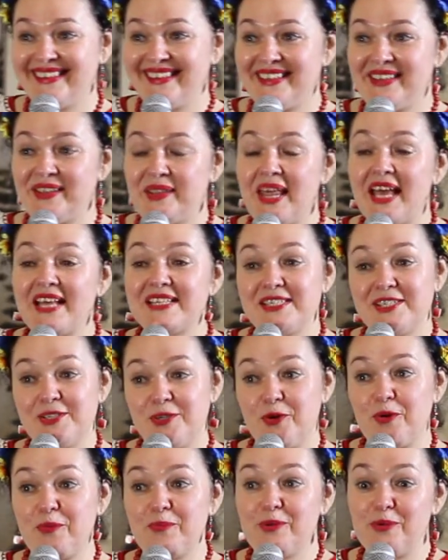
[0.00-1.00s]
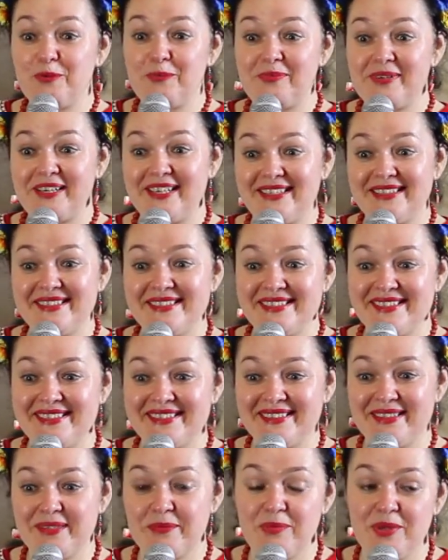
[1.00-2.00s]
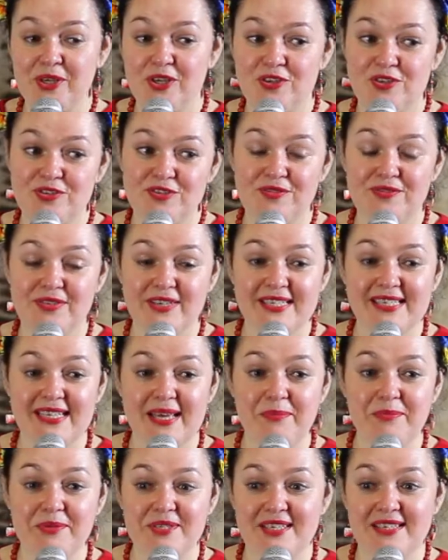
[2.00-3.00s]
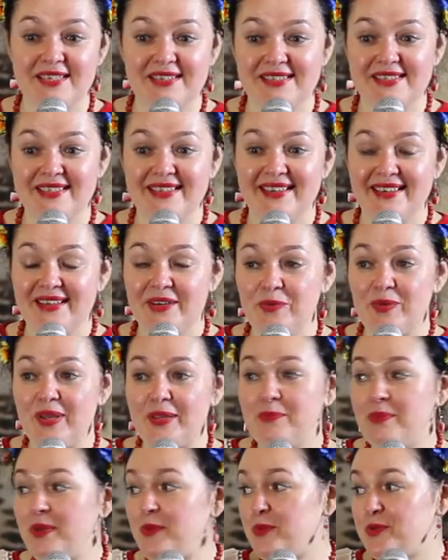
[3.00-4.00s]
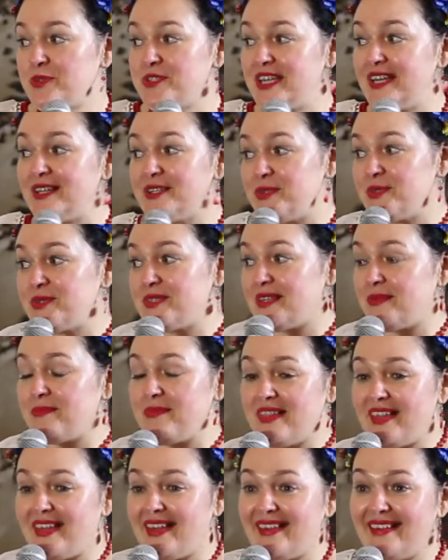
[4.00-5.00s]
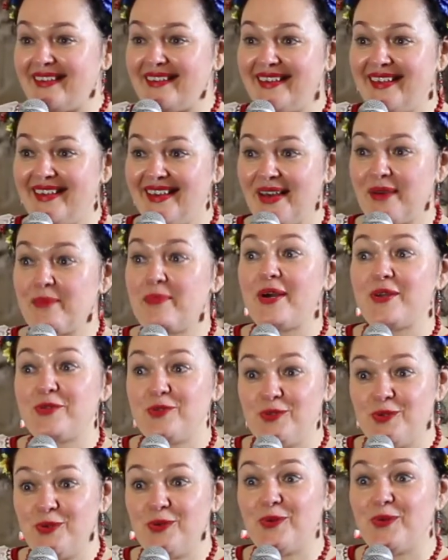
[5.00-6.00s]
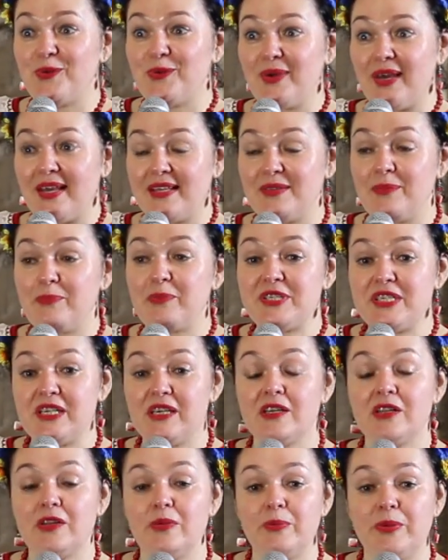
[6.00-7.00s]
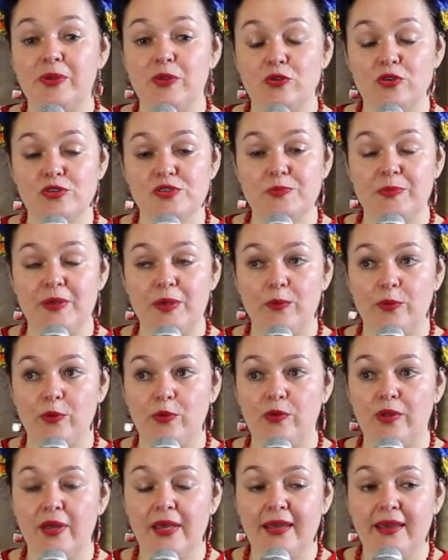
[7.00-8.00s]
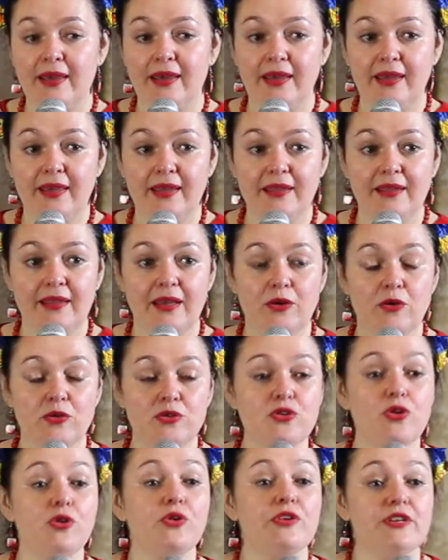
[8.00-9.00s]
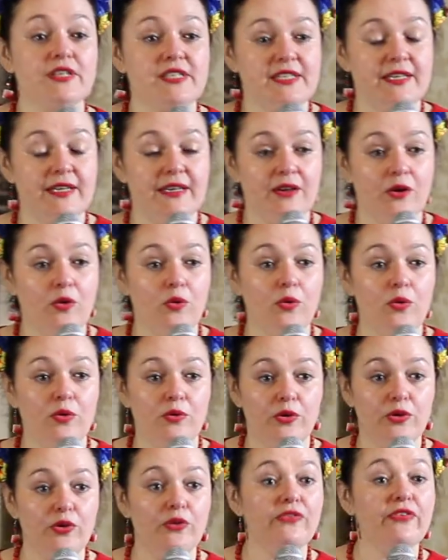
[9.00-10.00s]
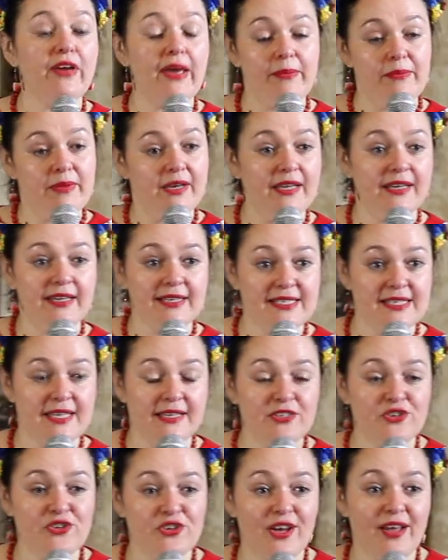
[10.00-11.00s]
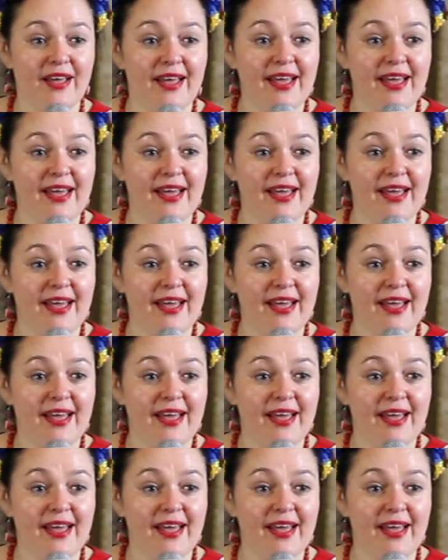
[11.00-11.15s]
That's your blueprint, because you've accepted when people tell you something about you, and particularly those people in authority or your family, etc.